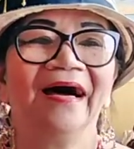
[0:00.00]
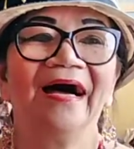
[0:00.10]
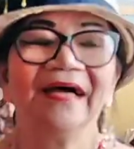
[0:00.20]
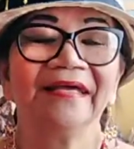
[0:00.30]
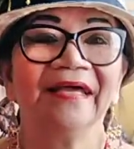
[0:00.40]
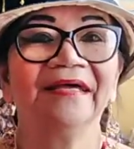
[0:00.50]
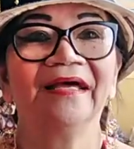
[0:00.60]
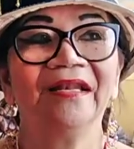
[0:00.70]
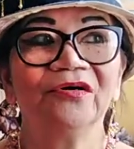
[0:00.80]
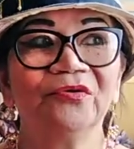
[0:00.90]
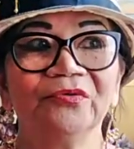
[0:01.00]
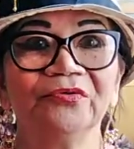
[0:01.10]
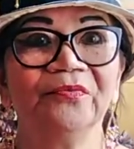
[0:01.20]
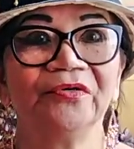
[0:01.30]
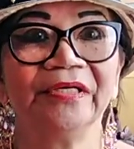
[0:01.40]
Hi, hello,
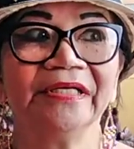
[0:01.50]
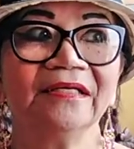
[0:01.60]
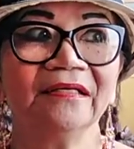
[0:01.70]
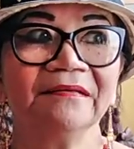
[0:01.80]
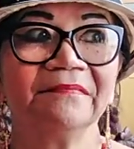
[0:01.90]
good morning.